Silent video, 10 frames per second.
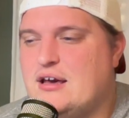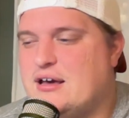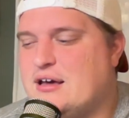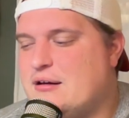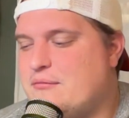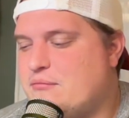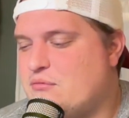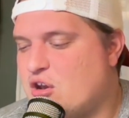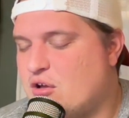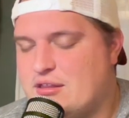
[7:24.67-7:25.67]

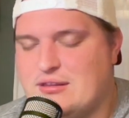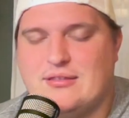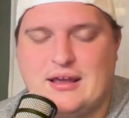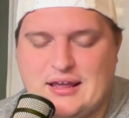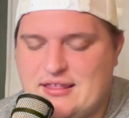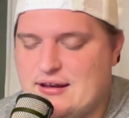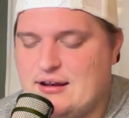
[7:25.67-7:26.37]
Like I said,